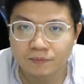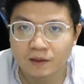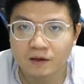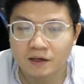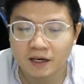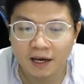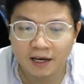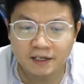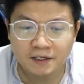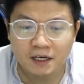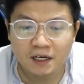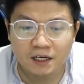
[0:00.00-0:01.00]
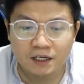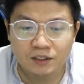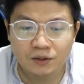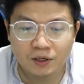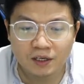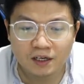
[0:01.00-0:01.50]
Okay, so
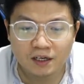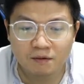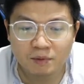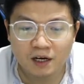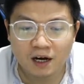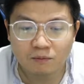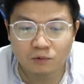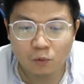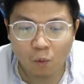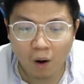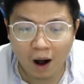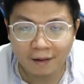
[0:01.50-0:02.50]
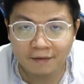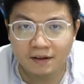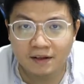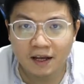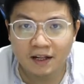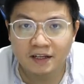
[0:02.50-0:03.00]
here becomes 1
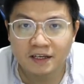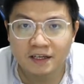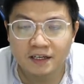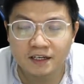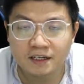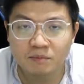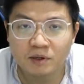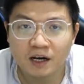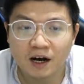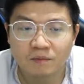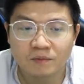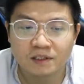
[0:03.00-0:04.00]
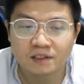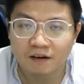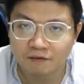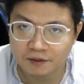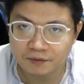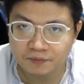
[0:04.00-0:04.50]
and here becomes
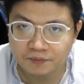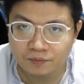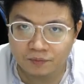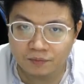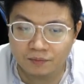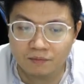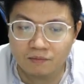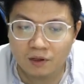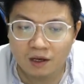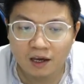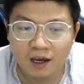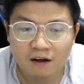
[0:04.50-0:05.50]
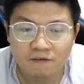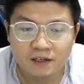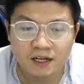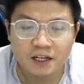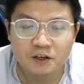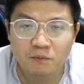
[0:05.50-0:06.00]
7. Okay, after
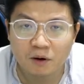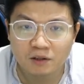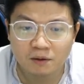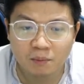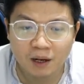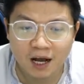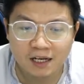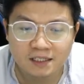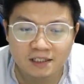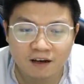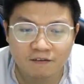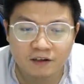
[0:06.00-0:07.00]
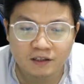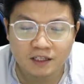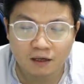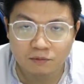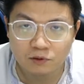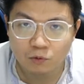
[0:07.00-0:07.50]
that, you multiply 7
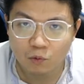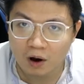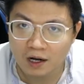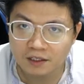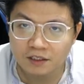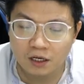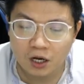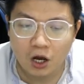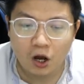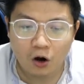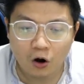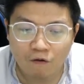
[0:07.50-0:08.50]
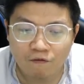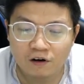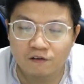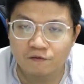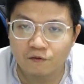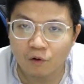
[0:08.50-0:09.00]
times 1 over
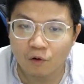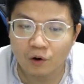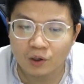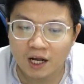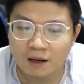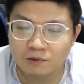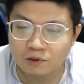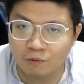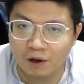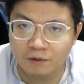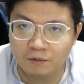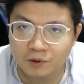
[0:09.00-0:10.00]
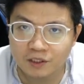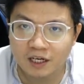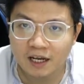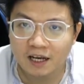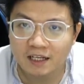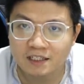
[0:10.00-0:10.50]
4 times 1, which I
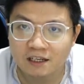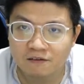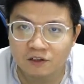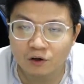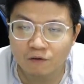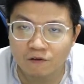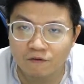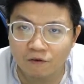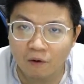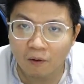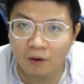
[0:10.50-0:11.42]
get 7 over 4.